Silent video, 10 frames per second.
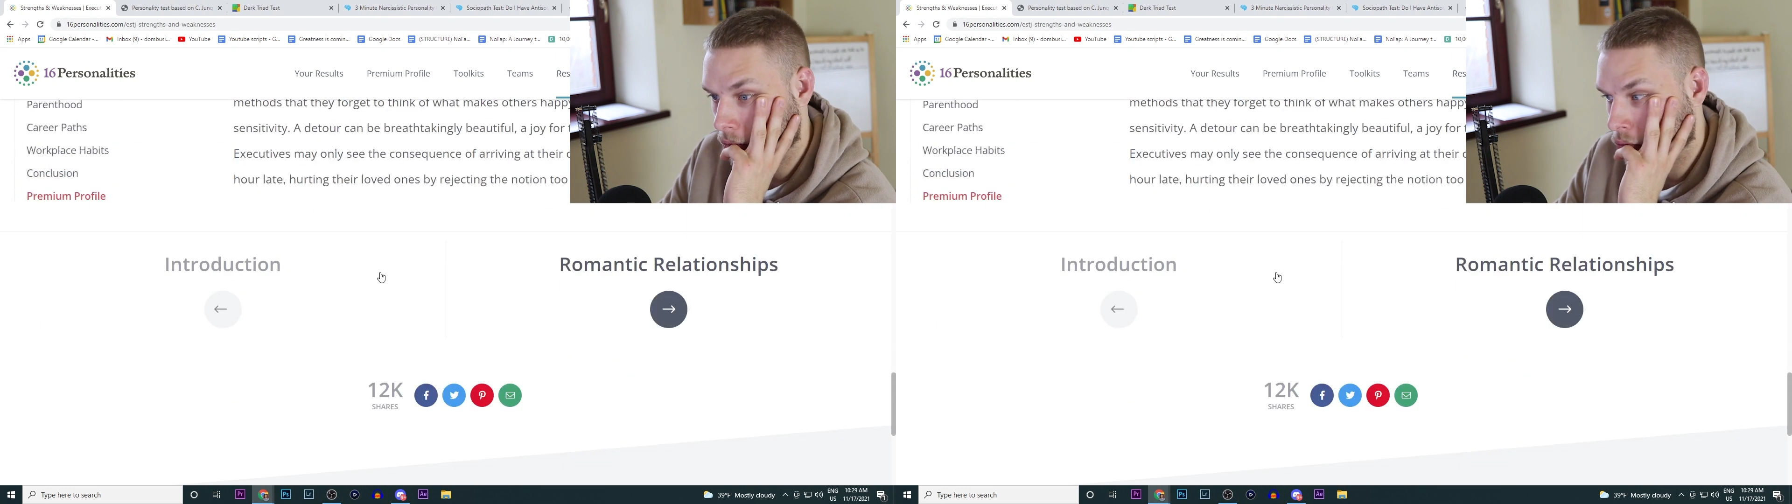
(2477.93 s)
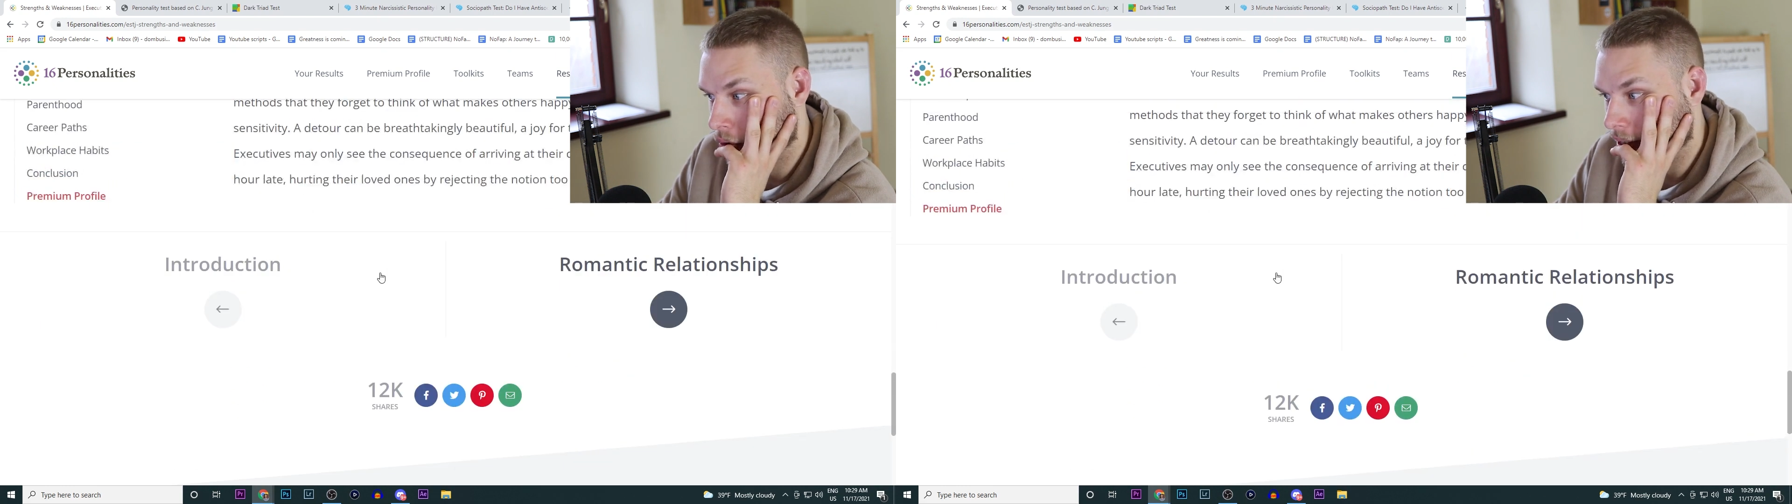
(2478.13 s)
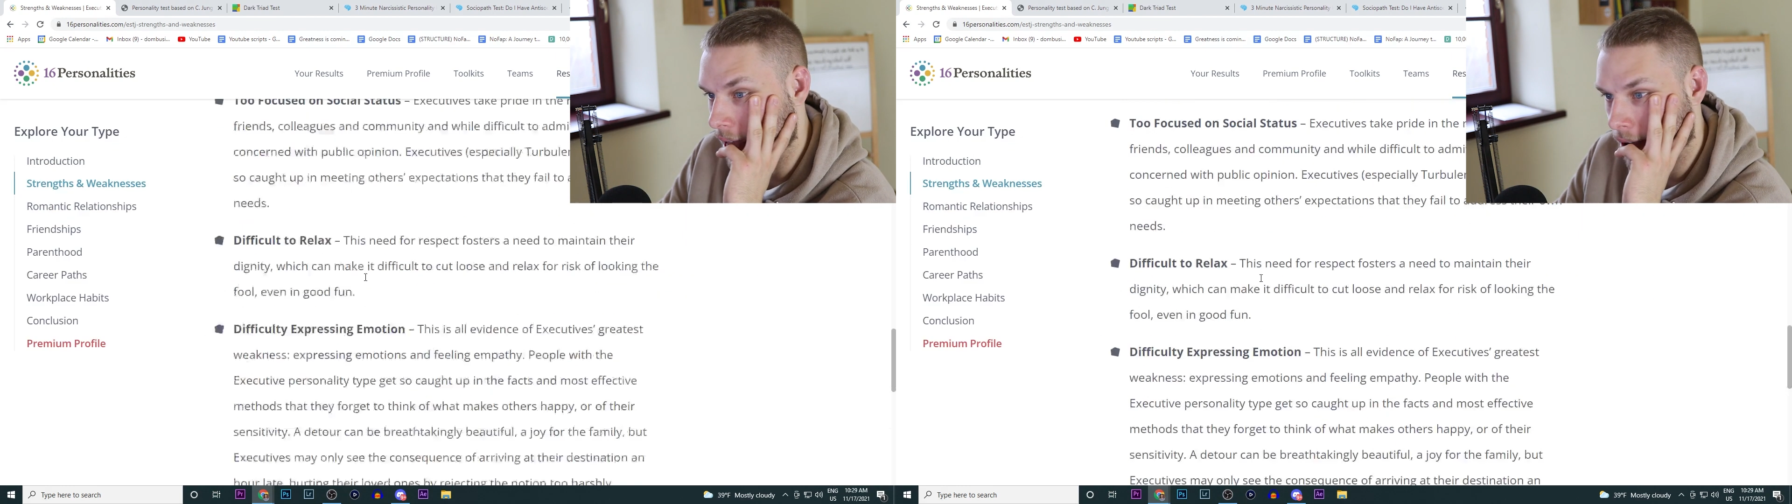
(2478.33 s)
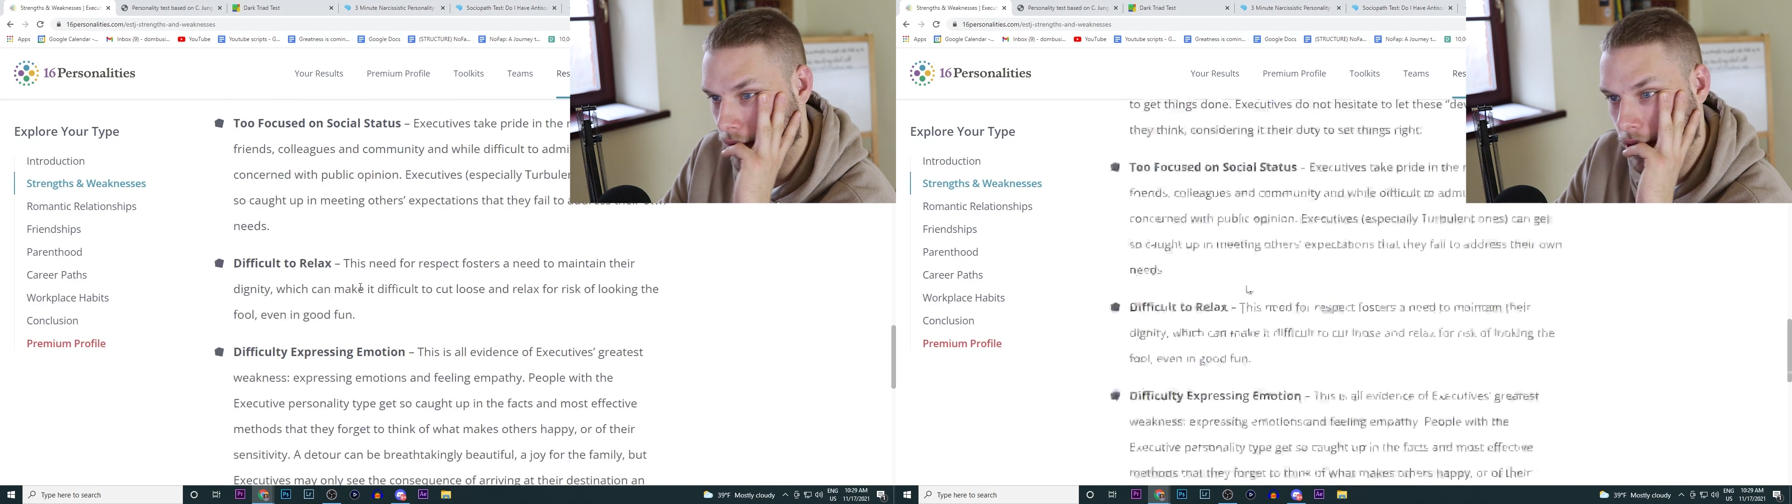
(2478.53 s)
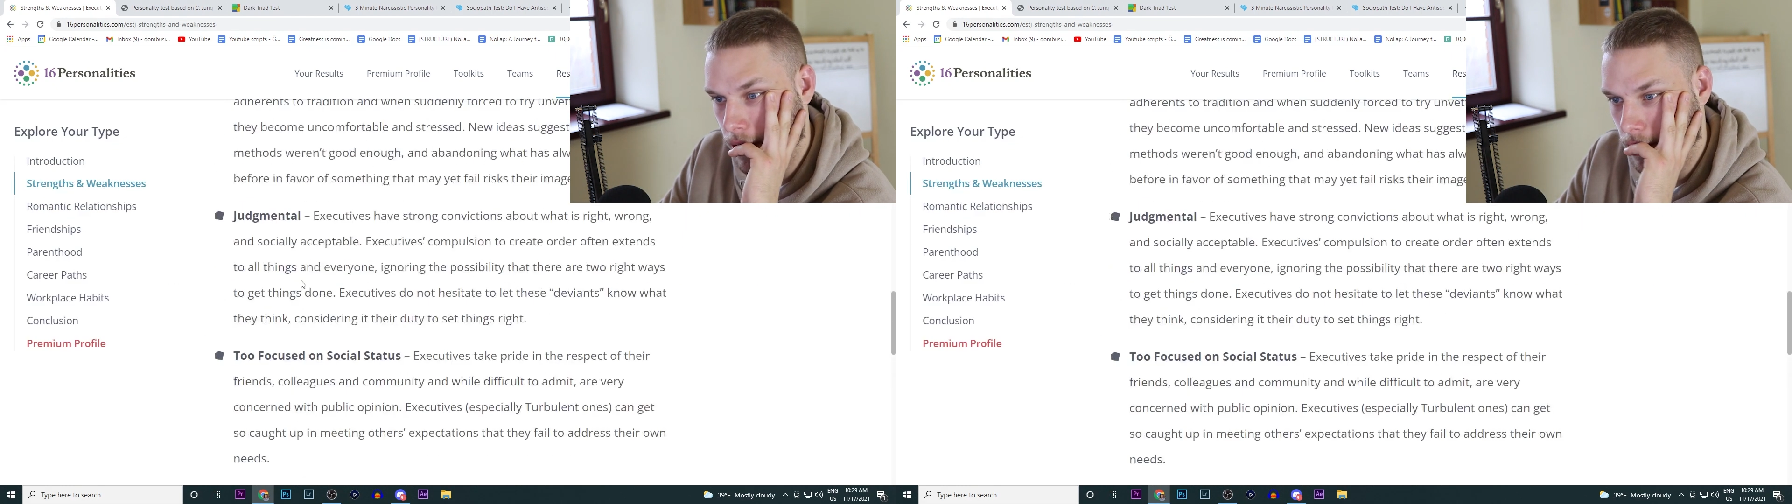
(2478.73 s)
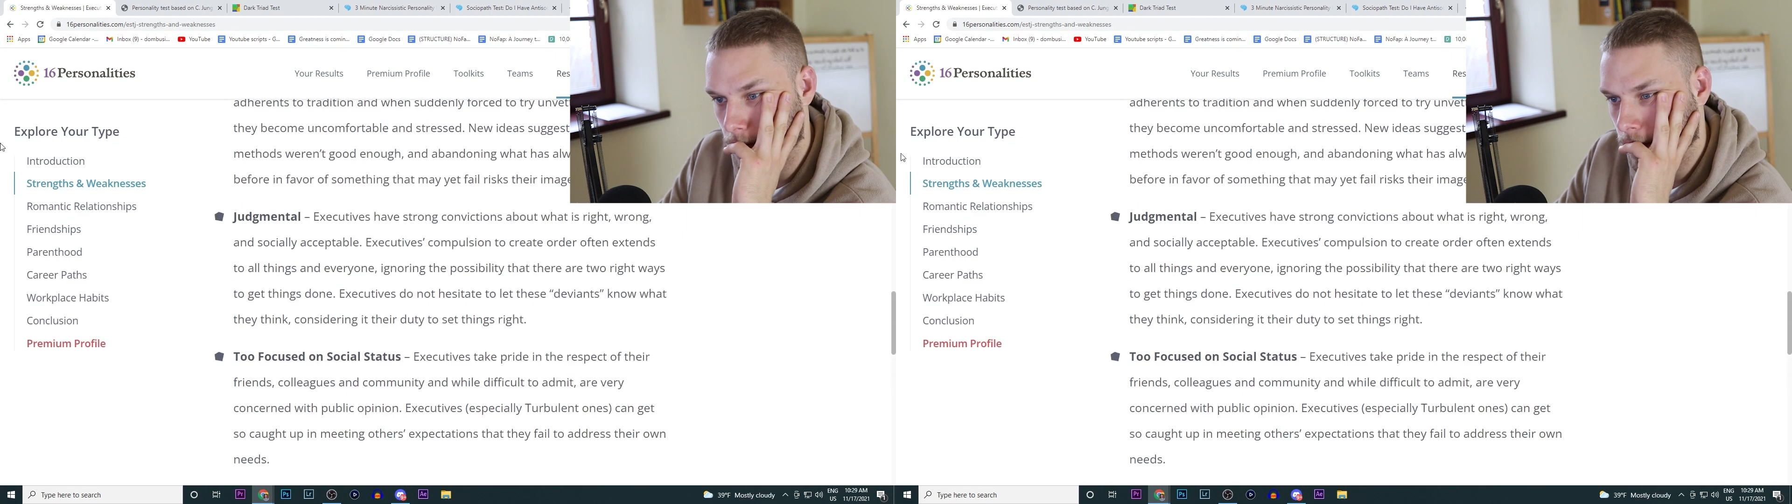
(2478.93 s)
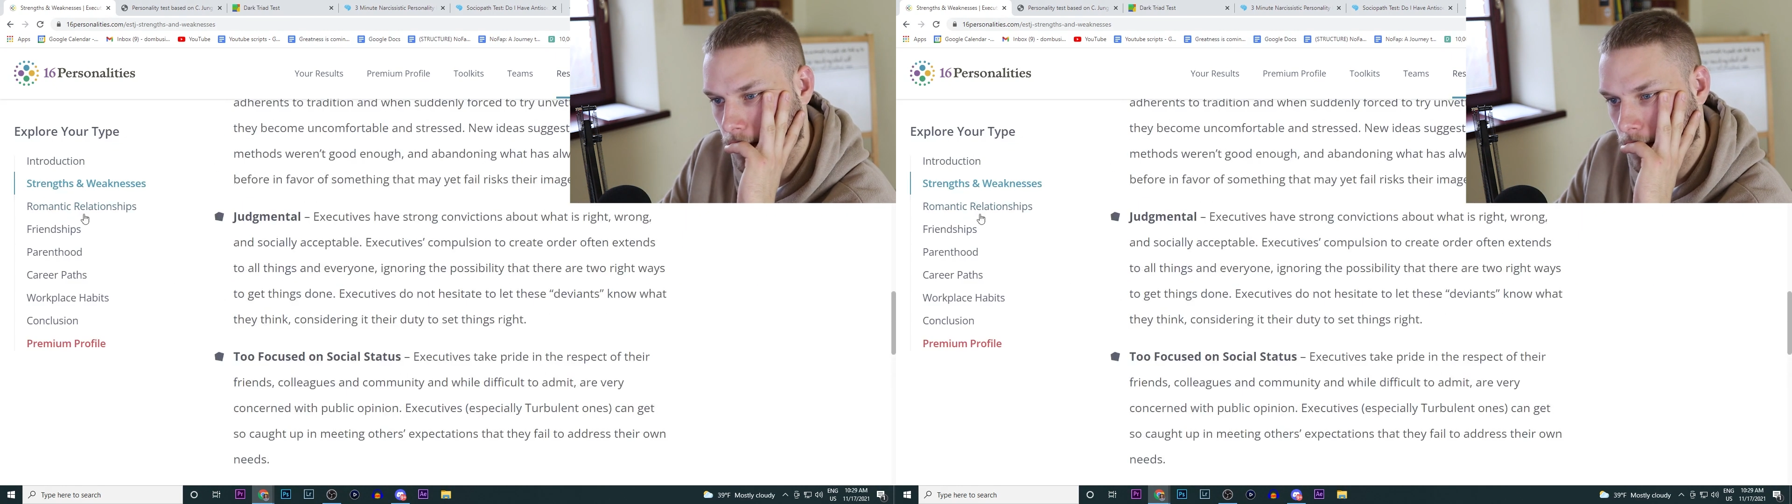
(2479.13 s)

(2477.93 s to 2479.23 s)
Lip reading: read everything.